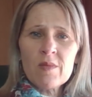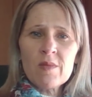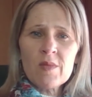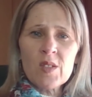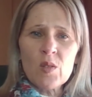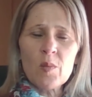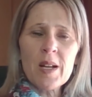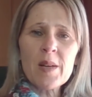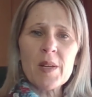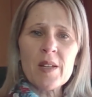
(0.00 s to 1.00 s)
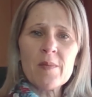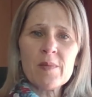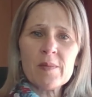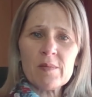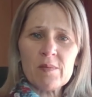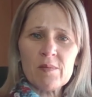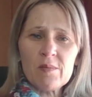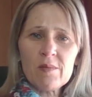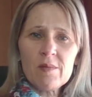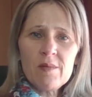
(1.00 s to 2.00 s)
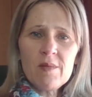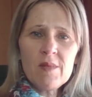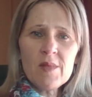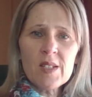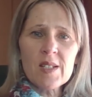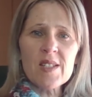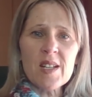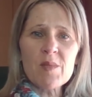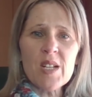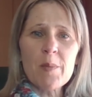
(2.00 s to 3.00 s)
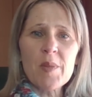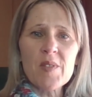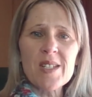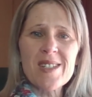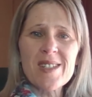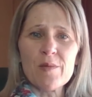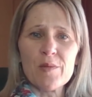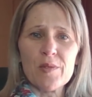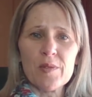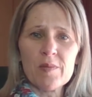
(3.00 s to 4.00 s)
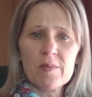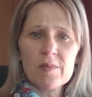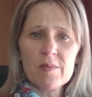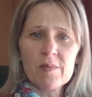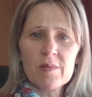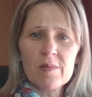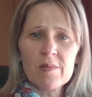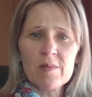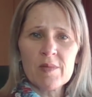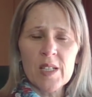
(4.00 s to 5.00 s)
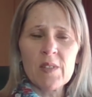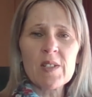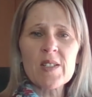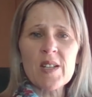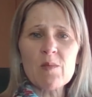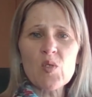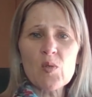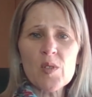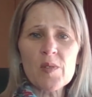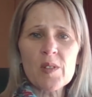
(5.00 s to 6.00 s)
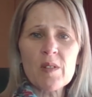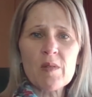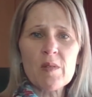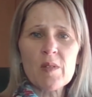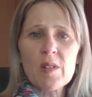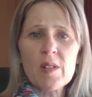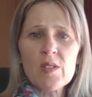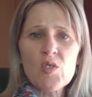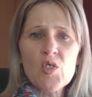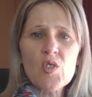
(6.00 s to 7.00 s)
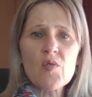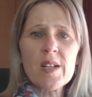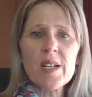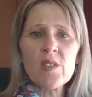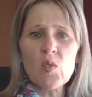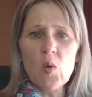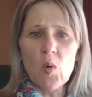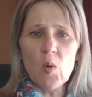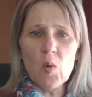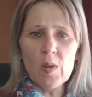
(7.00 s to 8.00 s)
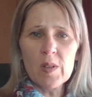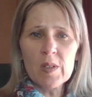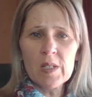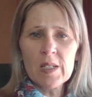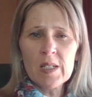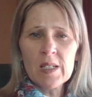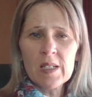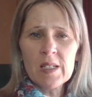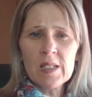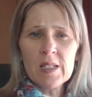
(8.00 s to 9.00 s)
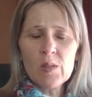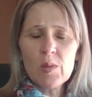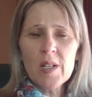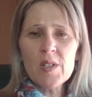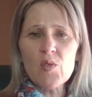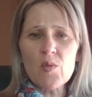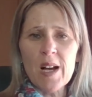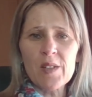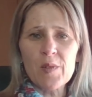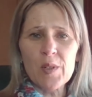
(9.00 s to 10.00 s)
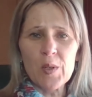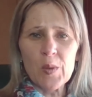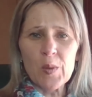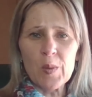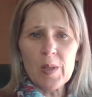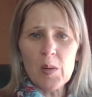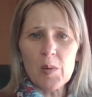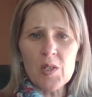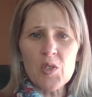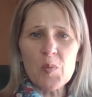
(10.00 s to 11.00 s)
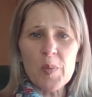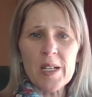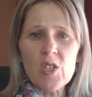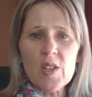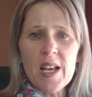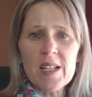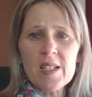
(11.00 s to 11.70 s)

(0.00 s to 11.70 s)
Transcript: Or maybe it's some type of a sieve, even some sort of a screen door. Whatever's right for you, I want you to picture that